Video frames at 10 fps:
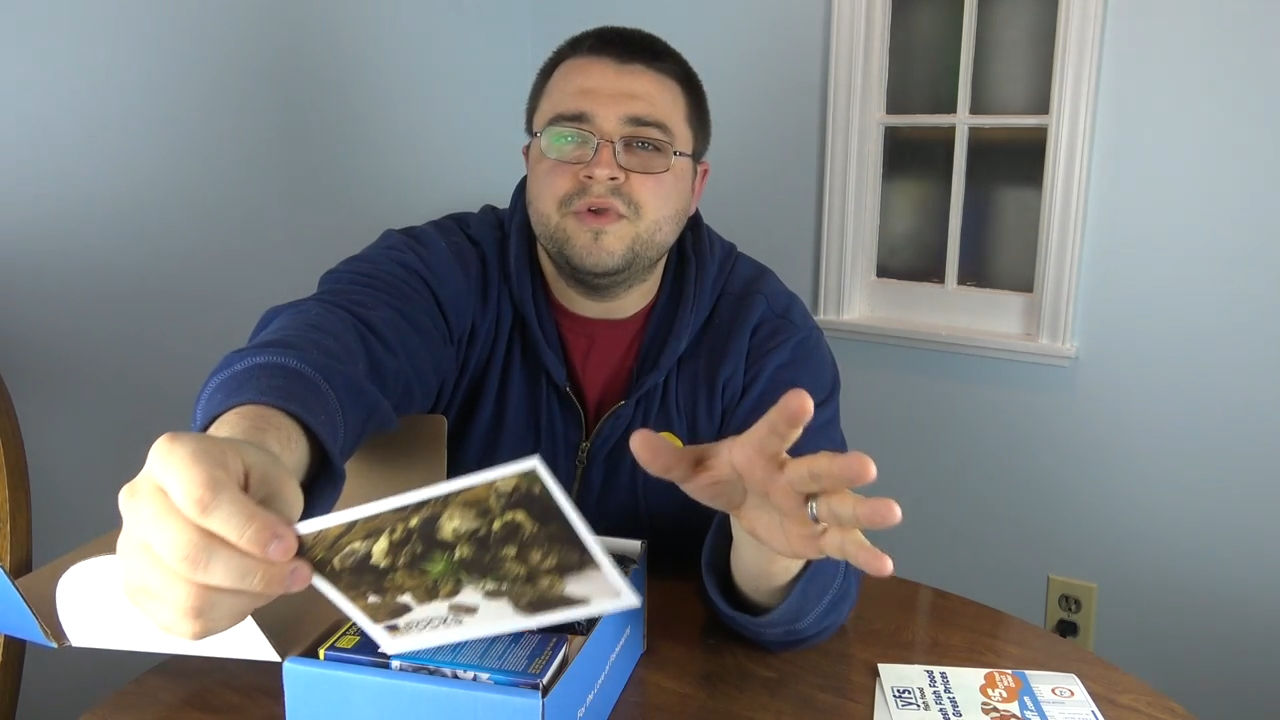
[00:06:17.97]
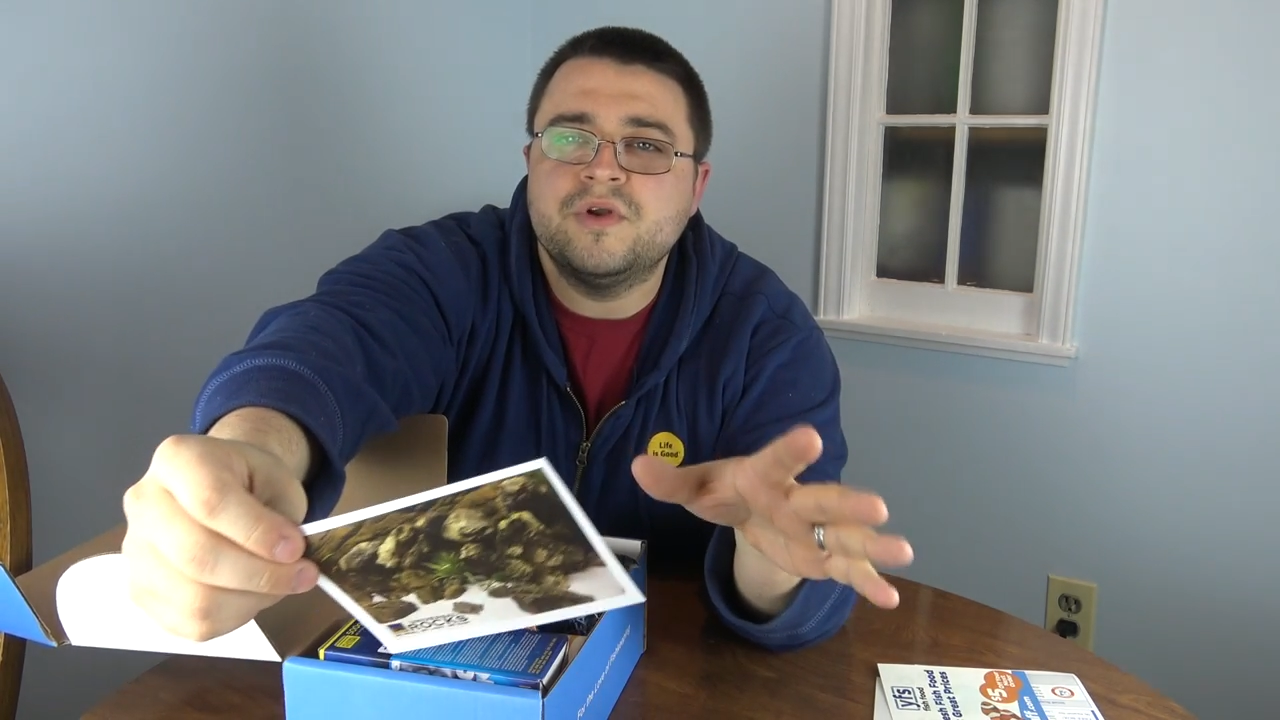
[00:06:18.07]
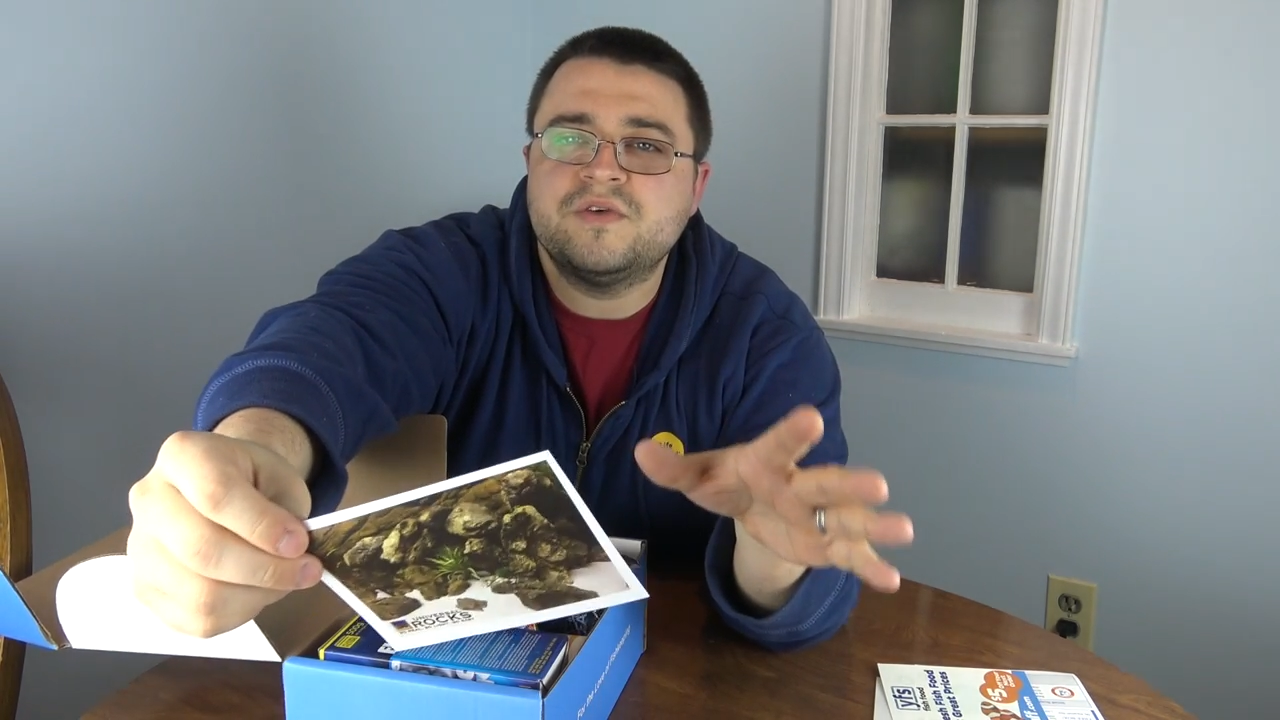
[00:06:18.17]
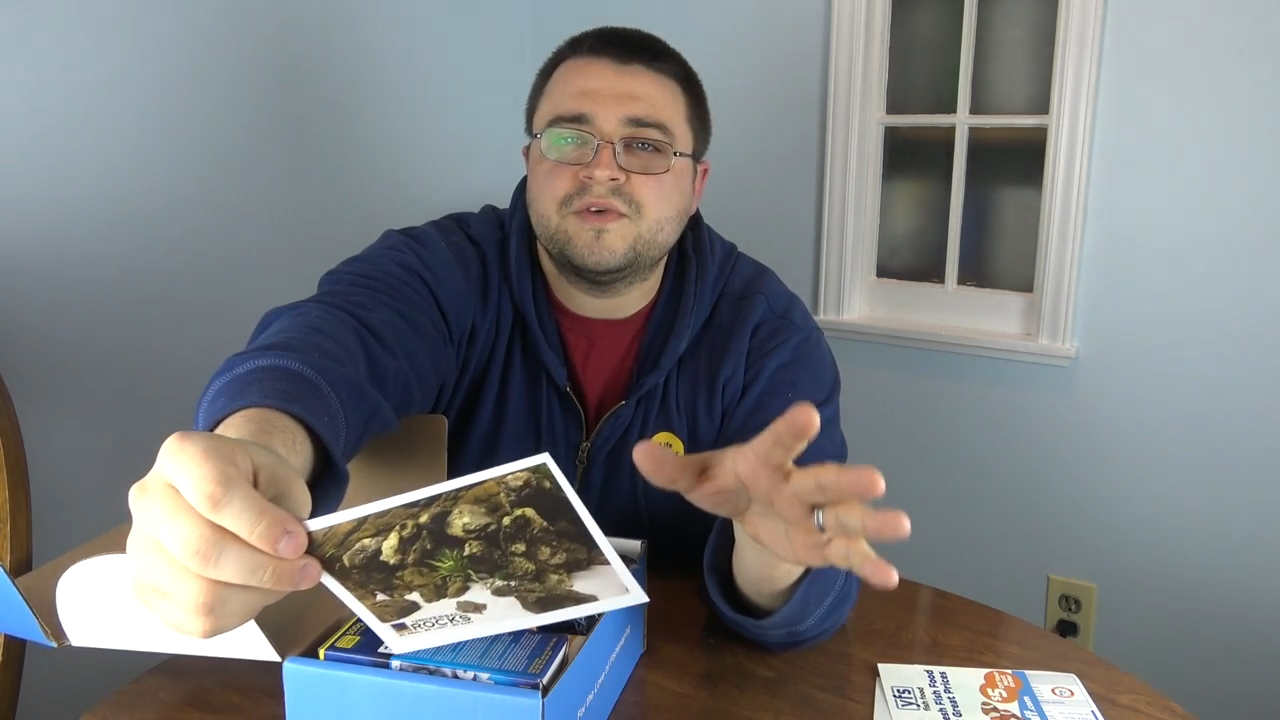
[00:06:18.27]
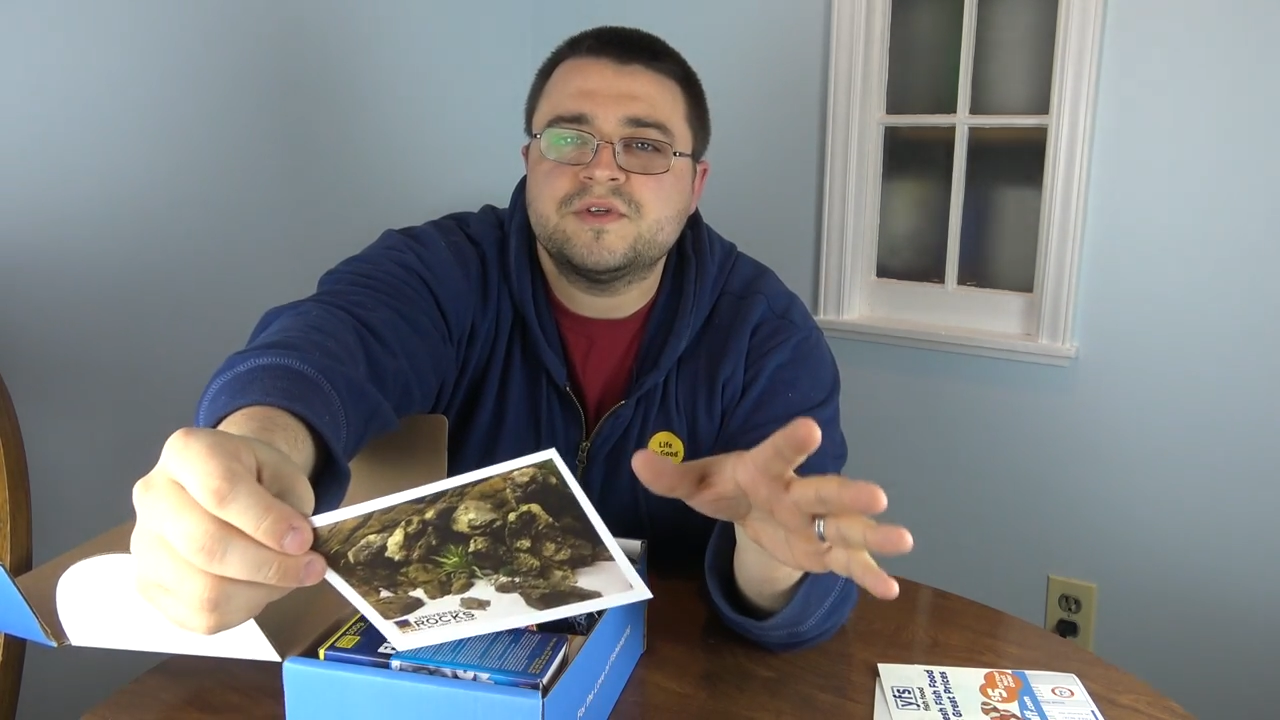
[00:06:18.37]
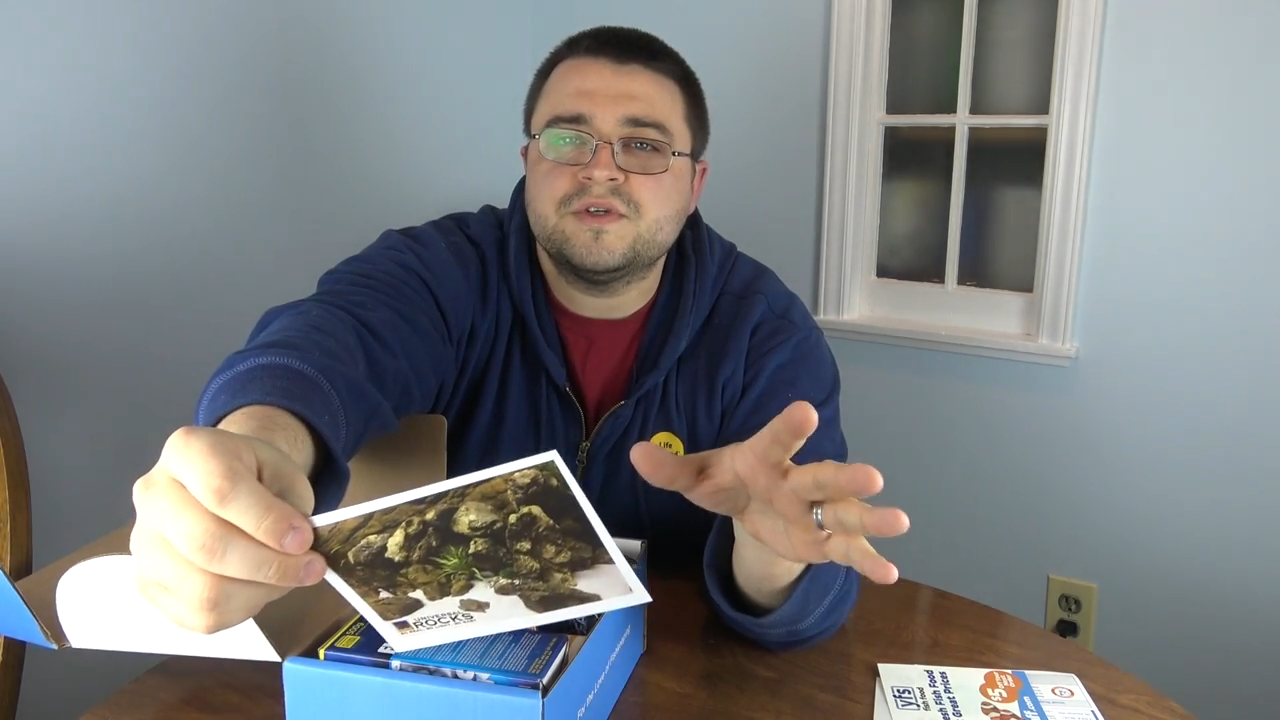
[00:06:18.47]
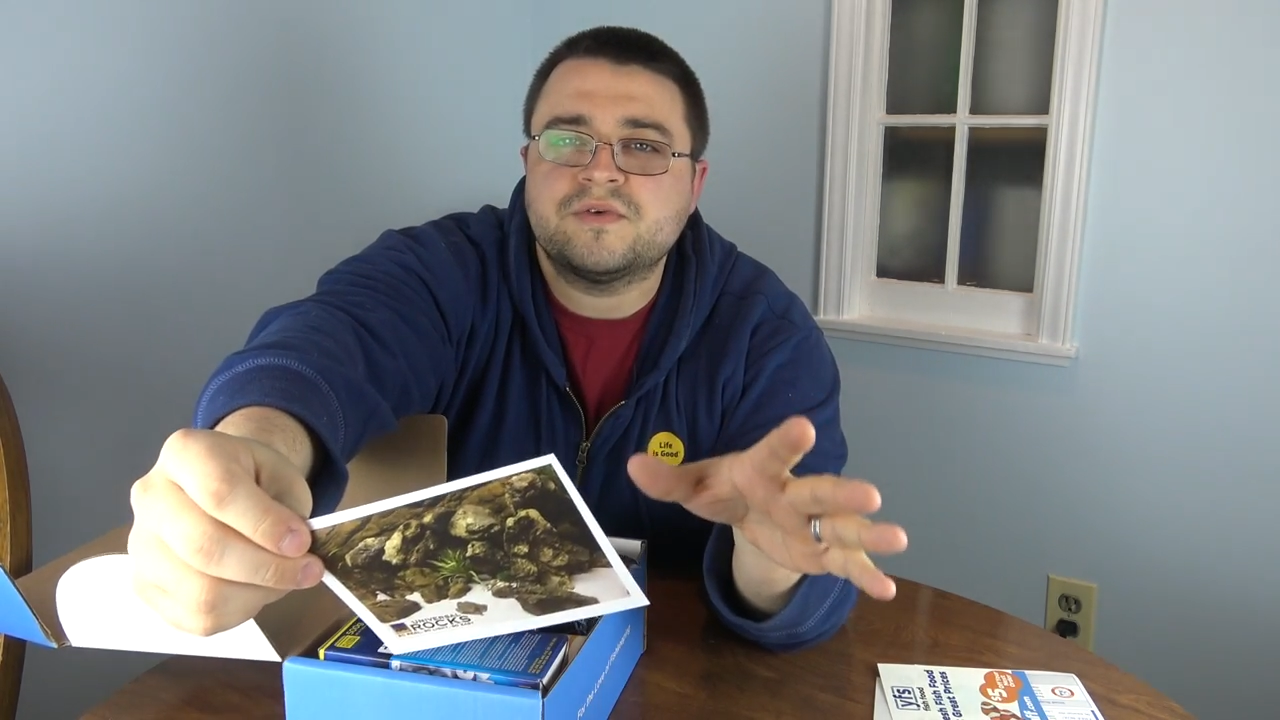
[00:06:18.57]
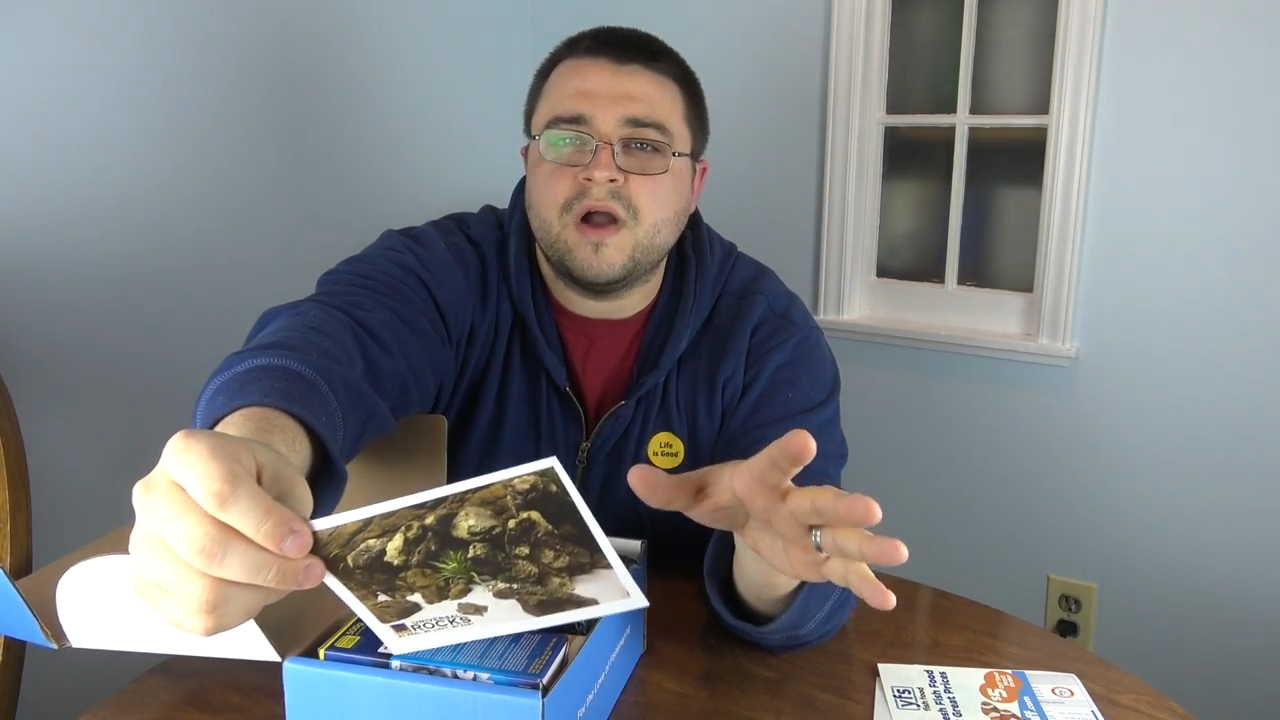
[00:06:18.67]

Universal